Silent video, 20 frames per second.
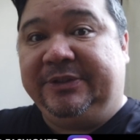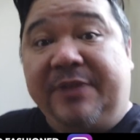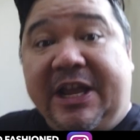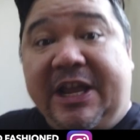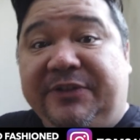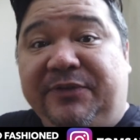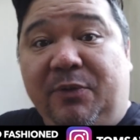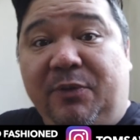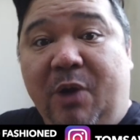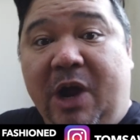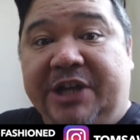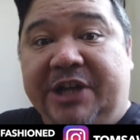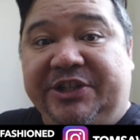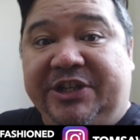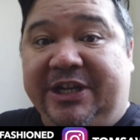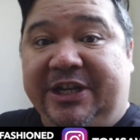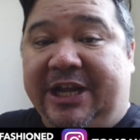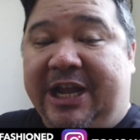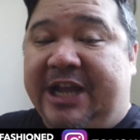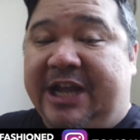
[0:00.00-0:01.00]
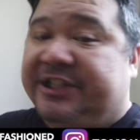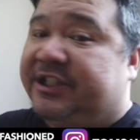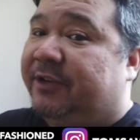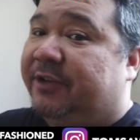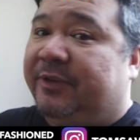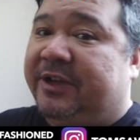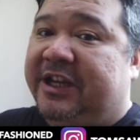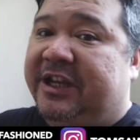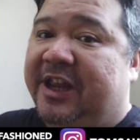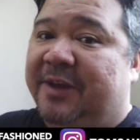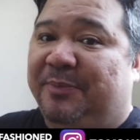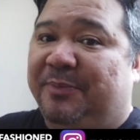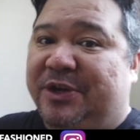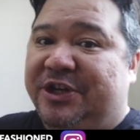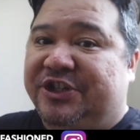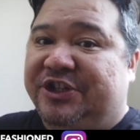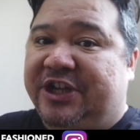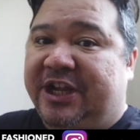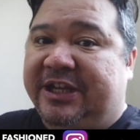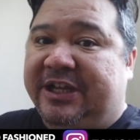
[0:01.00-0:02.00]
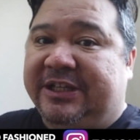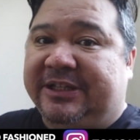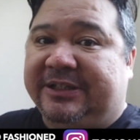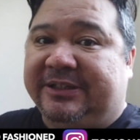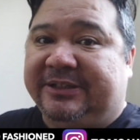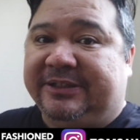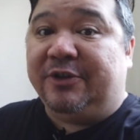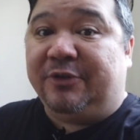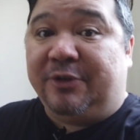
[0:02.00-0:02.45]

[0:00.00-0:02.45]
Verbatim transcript: Thanks for watching, guys. I really appreciate it.